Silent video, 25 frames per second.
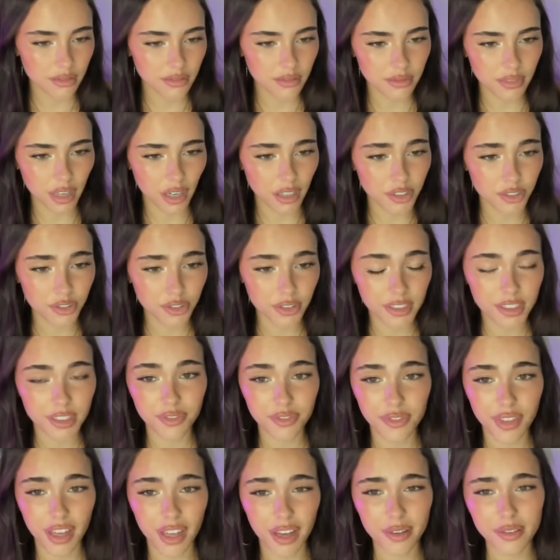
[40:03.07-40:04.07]
hundreds of
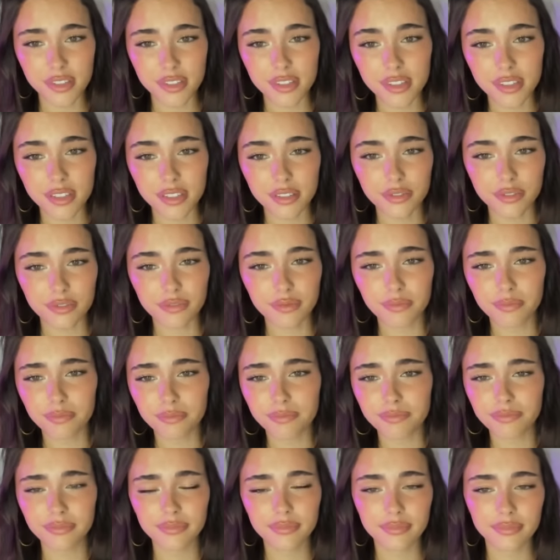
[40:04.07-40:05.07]
thousands of
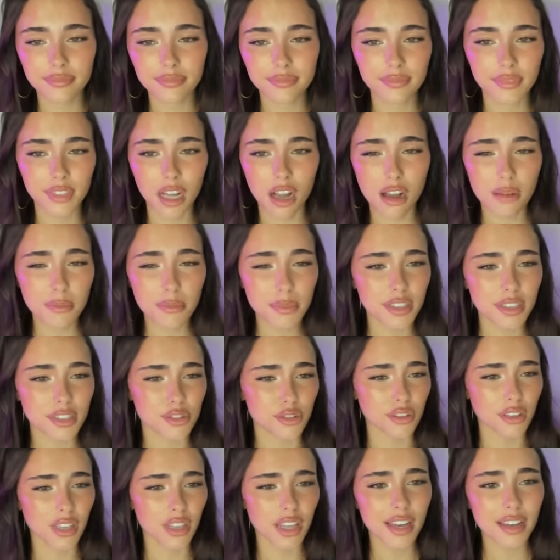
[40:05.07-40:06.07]
comments or
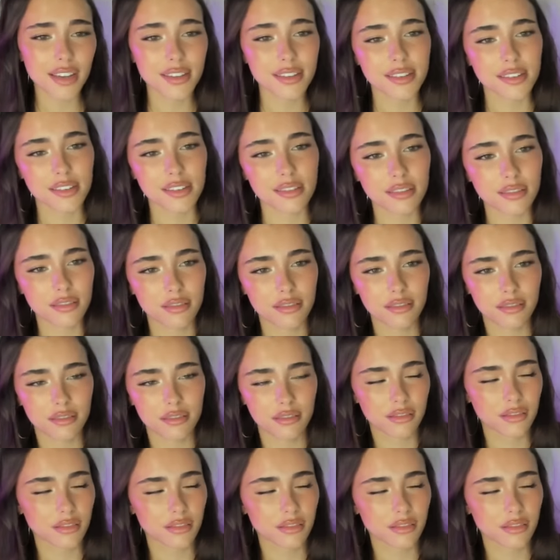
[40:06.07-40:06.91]
likes and